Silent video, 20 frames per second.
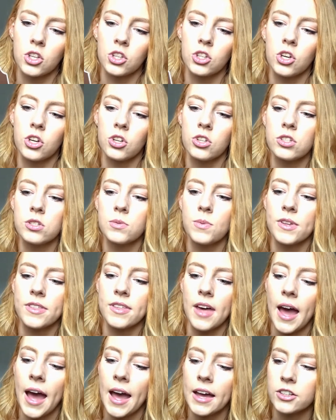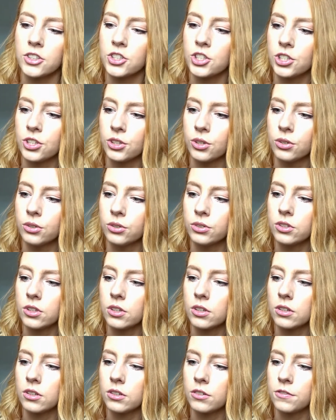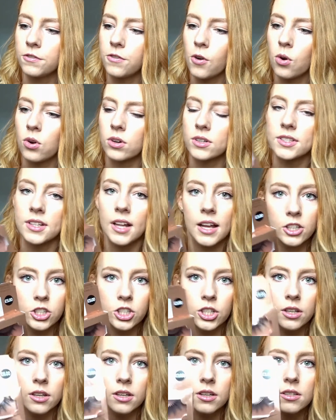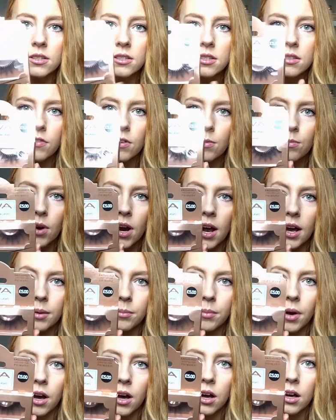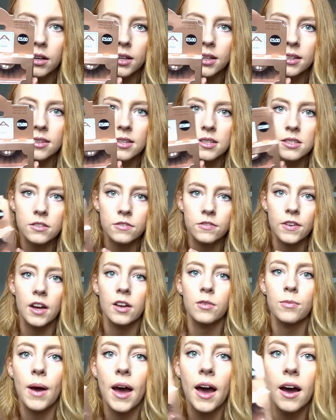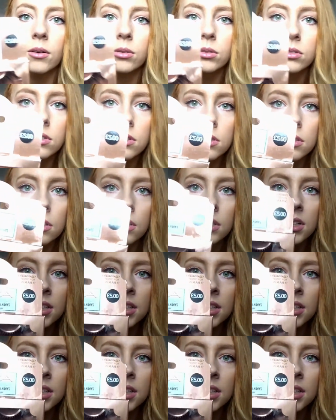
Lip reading: Girls with Attitude Forks Lashes from Primark, and these are £5.